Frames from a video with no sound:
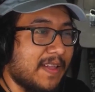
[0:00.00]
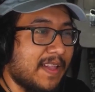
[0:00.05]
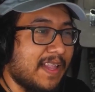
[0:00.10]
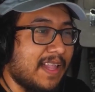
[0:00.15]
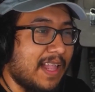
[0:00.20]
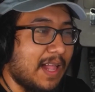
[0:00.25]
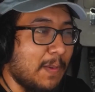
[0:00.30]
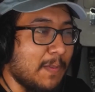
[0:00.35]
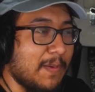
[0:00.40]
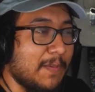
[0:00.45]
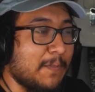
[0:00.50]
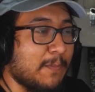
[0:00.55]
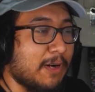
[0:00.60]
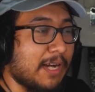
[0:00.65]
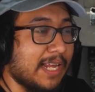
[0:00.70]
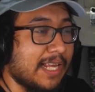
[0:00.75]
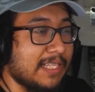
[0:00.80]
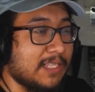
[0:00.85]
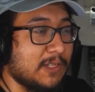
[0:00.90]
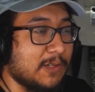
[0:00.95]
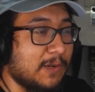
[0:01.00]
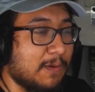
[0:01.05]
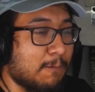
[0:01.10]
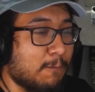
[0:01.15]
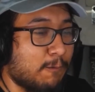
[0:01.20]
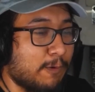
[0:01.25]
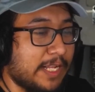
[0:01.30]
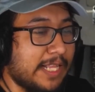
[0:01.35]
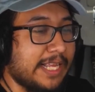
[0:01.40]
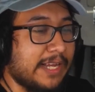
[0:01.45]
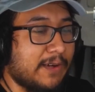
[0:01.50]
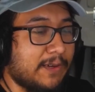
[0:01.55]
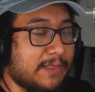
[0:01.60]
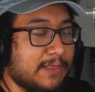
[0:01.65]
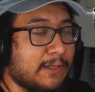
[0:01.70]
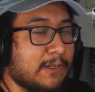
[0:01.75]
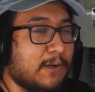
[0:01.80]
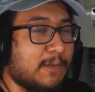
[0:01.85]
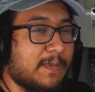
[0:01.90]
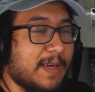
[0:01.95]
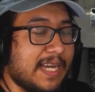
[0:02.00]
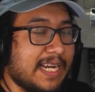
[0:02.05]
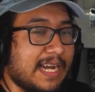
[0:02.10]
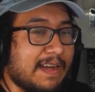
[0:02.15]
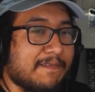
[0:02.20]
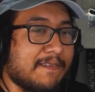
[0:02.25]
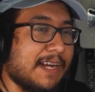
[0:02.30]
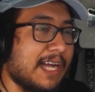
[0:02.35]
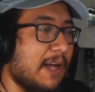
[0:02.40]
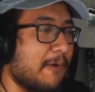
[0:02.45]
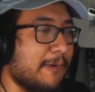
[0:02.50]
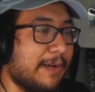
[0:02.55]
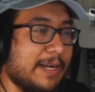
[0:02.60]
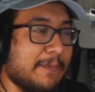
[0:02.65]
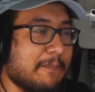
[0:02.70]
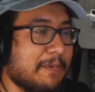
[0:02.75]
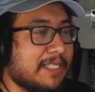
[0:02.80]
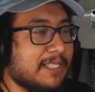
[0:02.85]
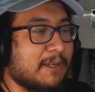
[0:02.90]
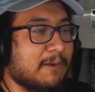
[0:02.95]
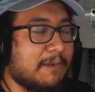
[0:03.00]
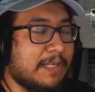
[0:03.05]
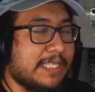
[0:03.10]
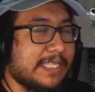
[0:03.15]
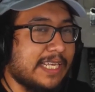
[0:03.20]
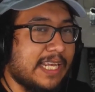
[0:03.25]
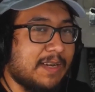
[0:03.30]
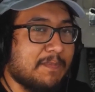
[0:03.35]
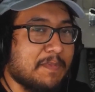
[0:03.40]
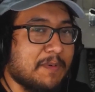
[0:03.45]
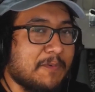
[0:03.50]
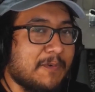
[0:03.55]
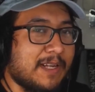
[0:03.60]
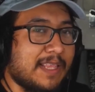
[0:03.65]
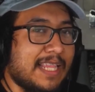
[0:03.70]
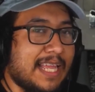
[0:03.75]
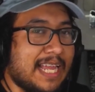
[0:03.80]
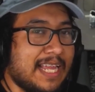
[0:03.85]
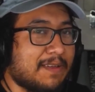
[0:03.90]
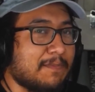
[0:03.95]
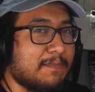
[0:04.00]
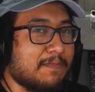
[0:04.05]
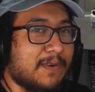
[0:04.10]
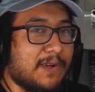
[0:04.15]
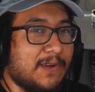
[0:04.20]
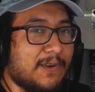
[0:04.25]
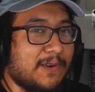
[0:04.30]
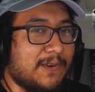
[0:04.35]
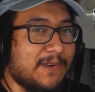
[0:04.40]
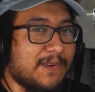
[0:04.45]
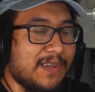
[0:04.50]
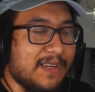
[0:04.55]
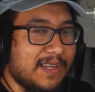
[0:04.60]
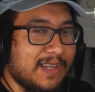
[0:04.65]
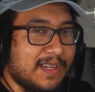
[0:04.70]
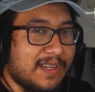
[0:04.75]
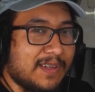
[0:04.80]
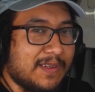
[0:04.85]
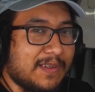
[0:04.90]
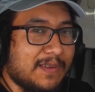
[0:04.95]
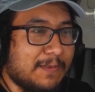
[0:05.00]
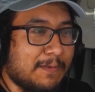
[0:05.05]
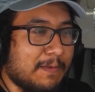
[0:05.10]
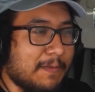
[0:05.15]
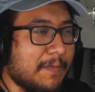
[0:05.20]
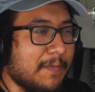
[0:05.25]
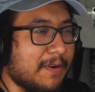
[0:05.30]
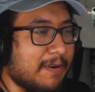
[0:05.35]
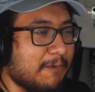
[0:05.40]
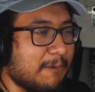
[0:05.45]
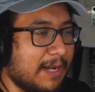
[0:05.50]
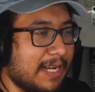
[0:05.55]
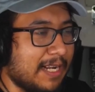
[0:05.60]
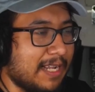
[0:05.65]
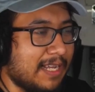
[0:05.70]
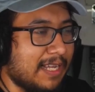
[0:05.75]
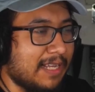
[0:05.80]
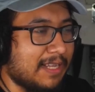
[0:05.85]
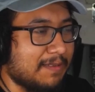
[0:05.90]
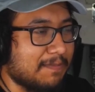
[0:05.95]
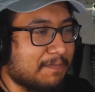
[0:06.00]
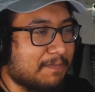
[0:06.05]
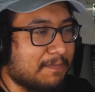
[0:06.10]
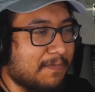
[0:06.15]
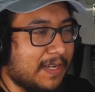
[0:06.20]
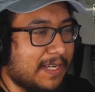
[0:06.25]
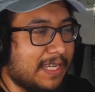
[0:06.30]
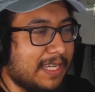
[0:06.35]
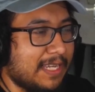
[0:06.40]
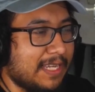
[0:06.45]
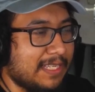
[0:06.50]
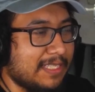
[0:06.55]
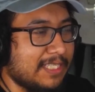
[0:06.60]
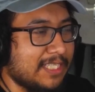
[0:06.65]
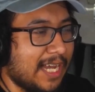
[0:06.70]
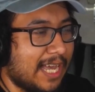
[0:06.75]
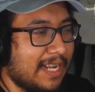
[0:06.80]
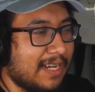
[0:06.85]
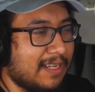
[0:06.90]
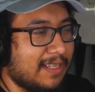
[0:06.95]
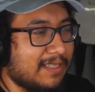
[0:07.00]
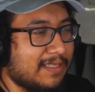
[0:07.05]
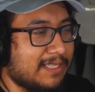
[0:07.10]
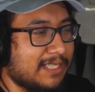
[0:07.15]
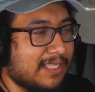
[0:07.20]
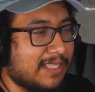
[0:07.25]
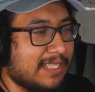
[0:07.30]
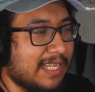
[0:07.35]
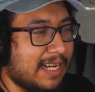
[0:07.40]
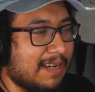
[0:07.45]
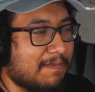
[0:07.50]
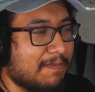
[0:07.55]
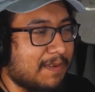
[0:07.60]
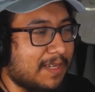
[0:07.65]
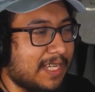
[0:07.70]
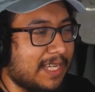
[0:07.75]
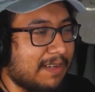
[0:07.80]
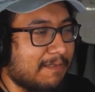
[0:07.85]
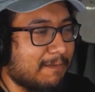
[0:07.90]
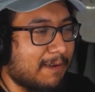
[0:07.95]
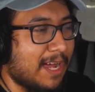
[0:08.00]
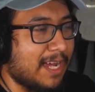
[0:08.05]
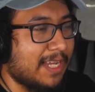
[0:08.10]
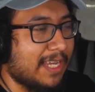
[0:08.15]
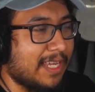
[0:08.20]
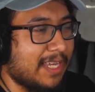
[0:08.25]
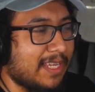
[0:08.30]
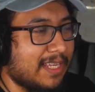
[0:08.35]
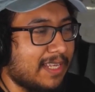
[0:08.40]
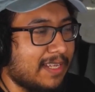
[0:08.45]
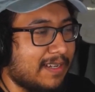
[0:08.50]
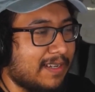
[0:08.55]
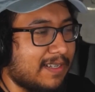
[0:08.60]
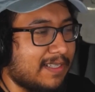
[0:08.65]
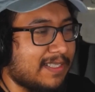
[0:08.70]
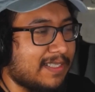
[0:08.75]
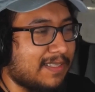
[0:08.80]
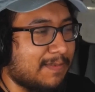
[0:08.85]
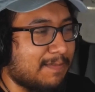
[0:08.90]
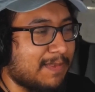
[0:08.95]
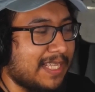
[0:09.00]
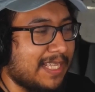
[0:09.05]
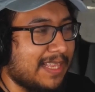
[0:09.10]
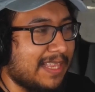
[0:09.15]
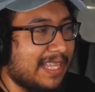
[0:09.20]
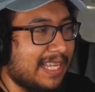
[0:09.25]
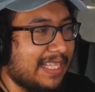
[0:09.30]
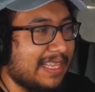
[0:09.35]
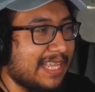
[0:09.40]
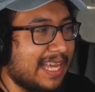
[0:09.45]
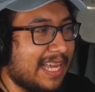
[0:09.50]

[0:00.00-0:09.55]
I'm gonna bring it to a really old throwback. I forgot what episode we said it, but we're like, bro, remember when uh China just sent a rocket or something like that